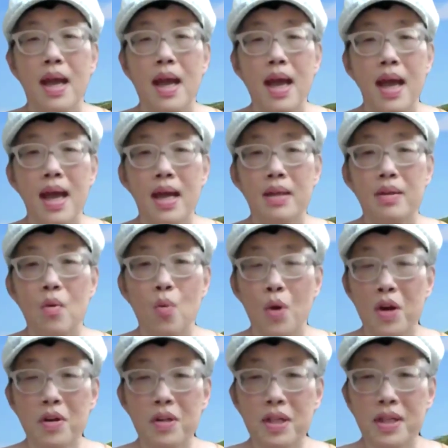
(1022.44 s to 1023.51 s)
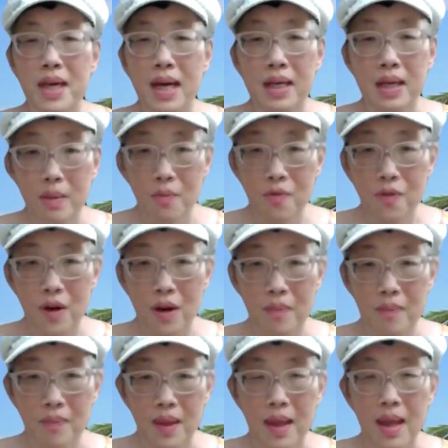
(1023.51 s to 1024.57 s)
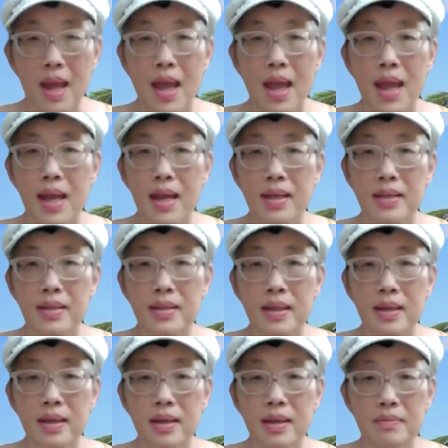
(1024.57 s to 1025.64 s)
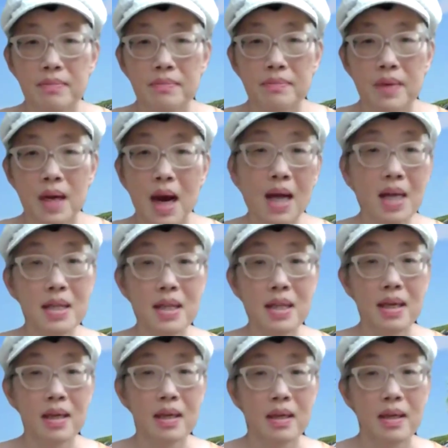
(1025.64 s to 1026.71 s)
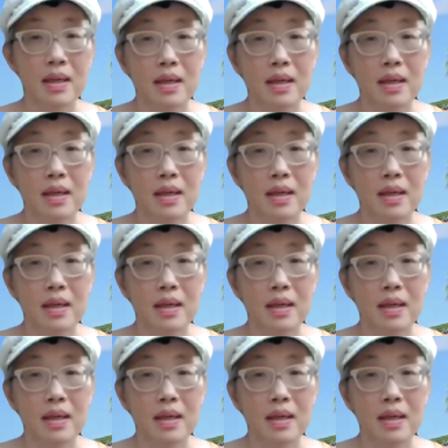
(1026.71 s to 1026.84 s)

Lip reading: And where did that come from? And I think,